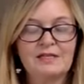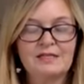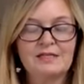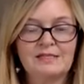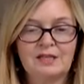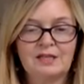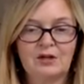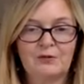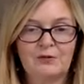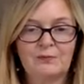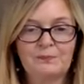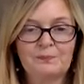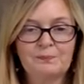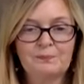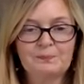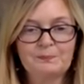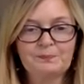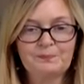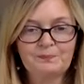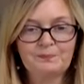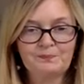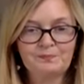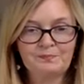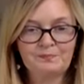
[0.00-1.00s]
So
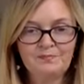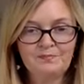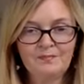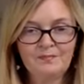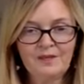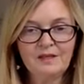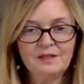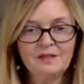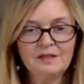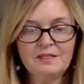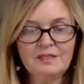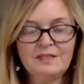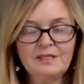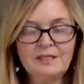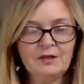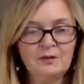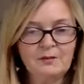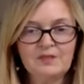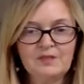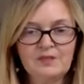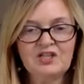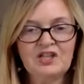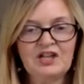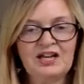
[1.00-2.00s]
don't
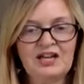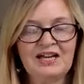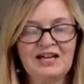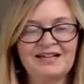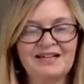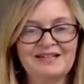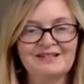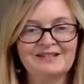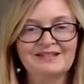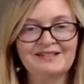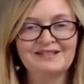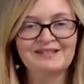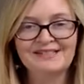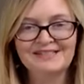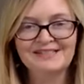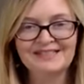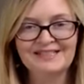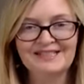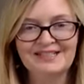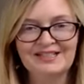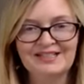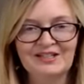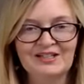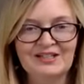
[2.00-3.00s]
be shy
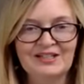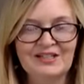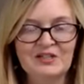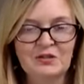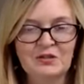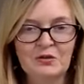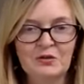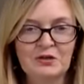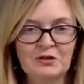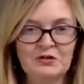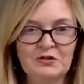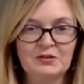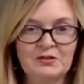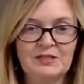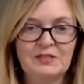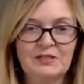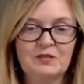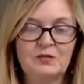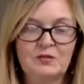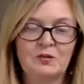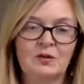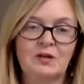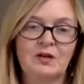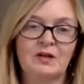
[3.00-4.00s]
to look in your grocery
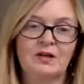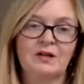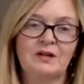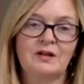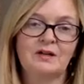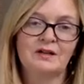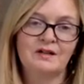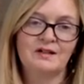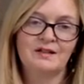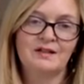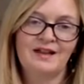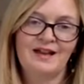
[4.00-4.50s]
store